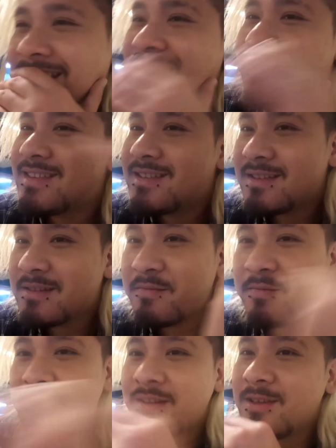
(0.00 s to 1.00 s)
It's a
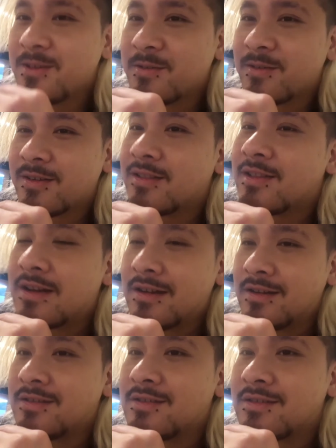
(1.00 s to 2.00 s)
video
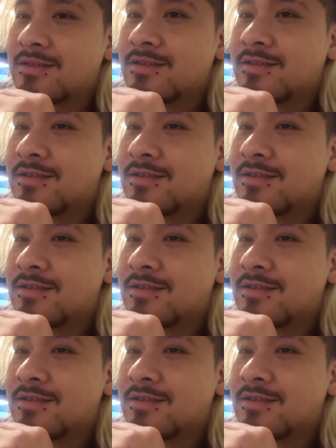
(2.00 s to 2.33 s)
collage.